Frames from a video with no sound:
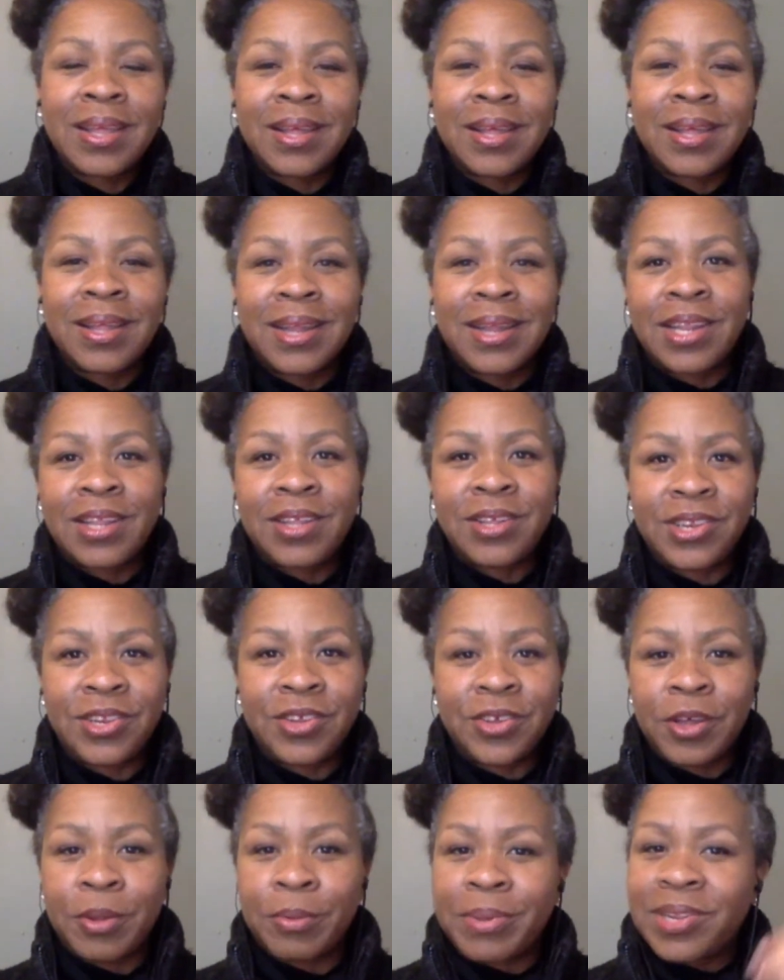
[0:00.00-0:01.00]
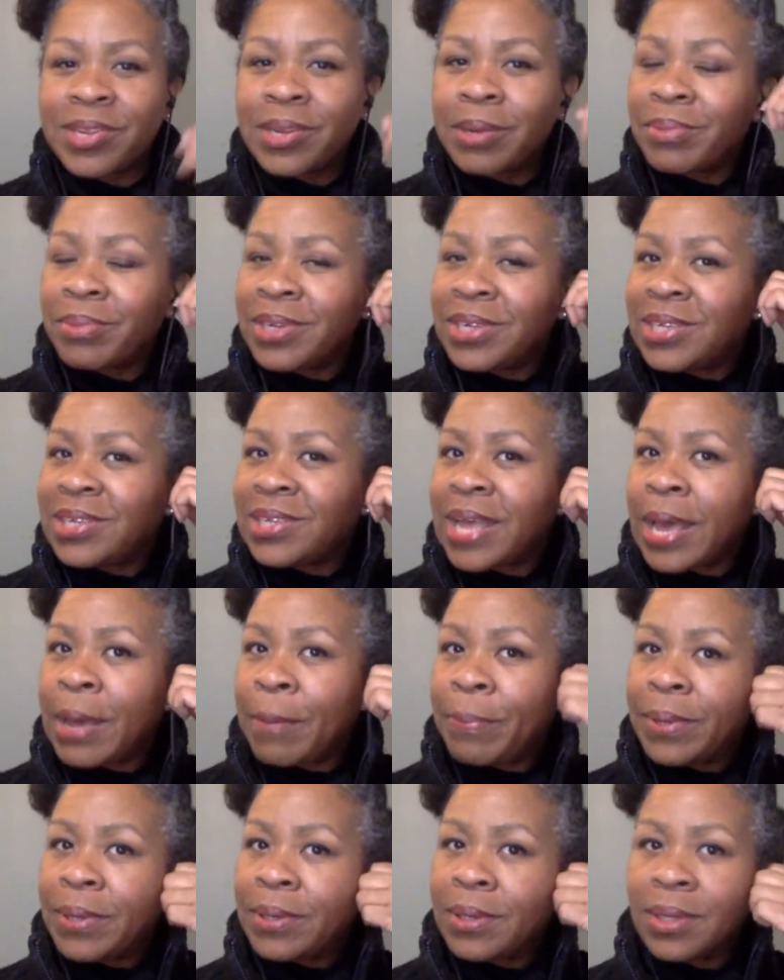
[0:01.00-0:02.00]
Glad that you still hear me. Something just
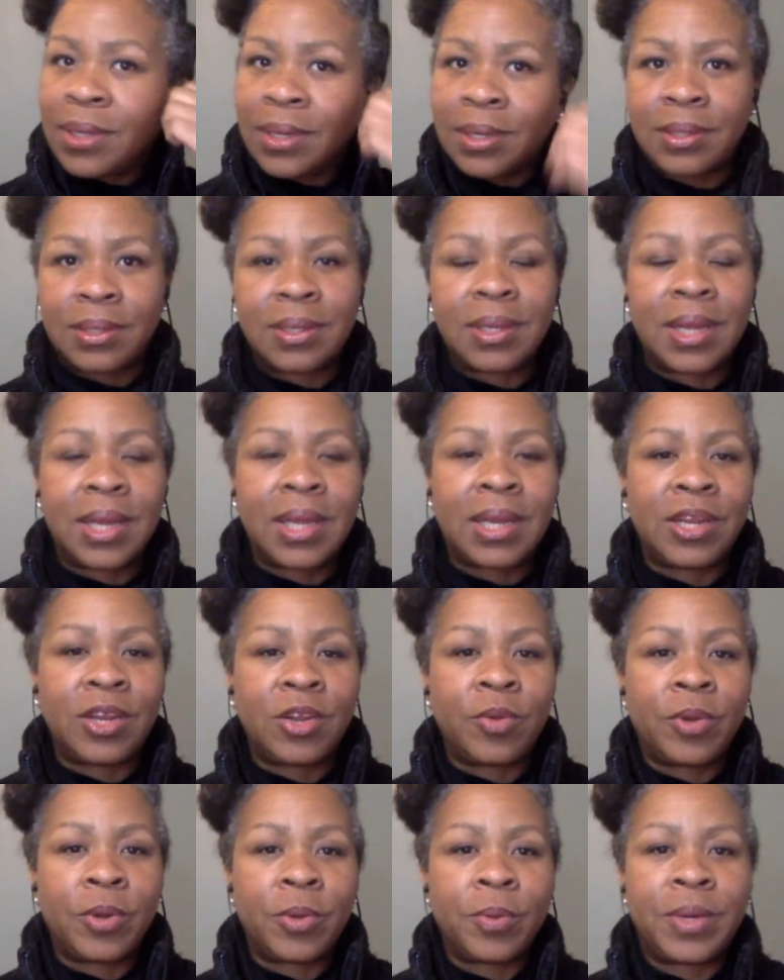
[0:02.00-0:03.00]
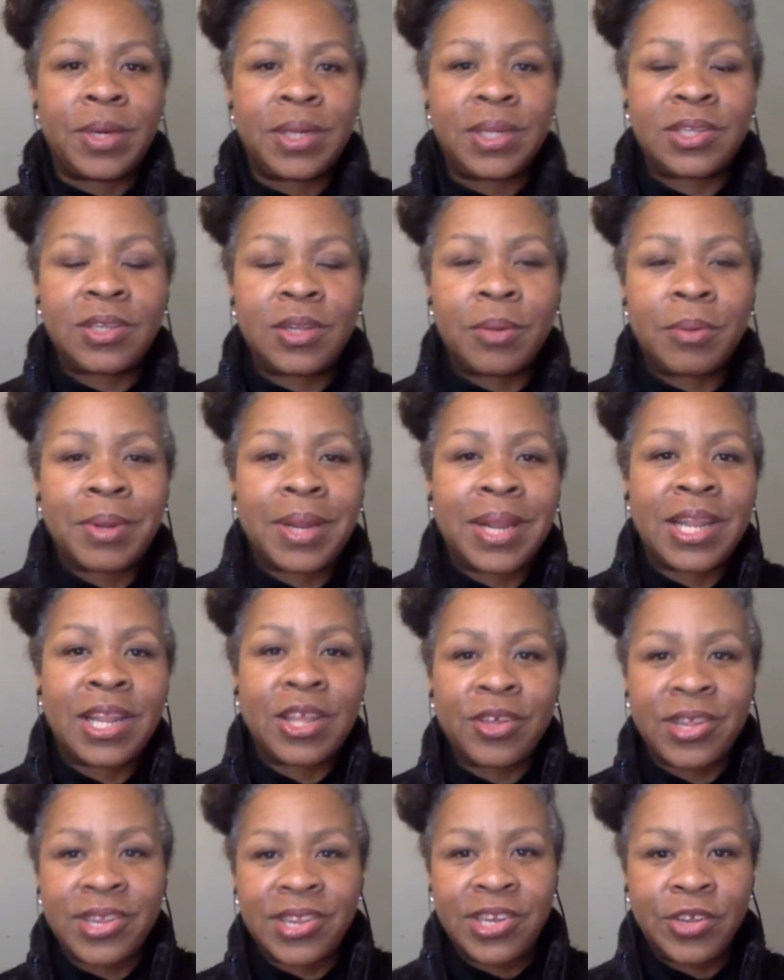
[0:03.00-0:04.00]
happened and I didn't know what it was. So I'm glad that
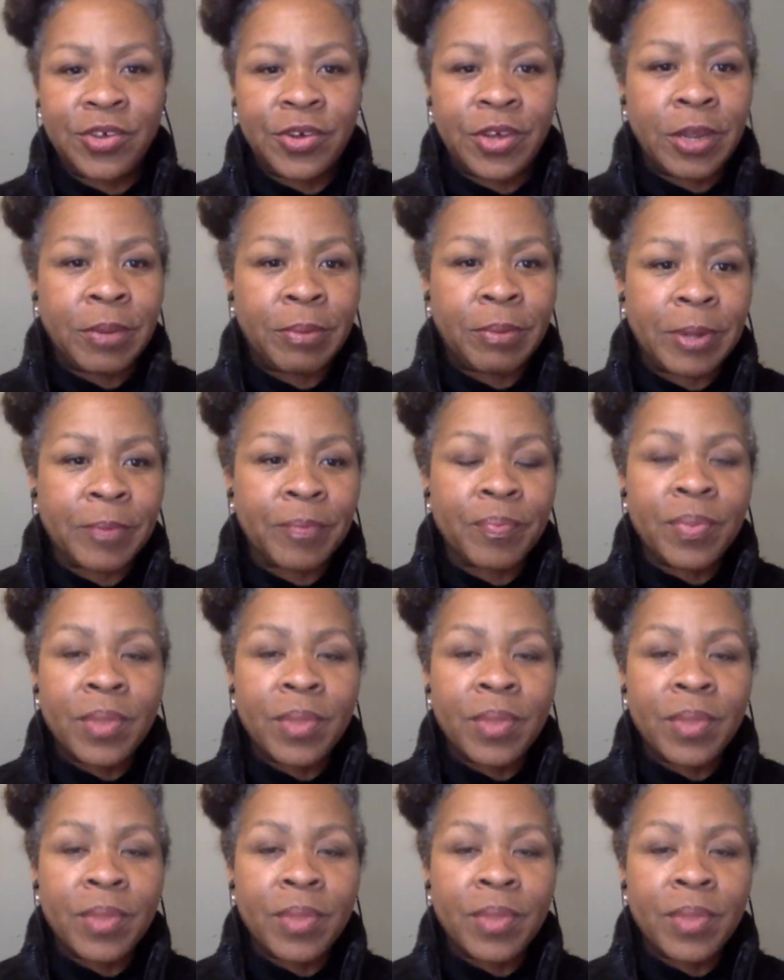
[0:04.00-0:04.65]
you can still hear me.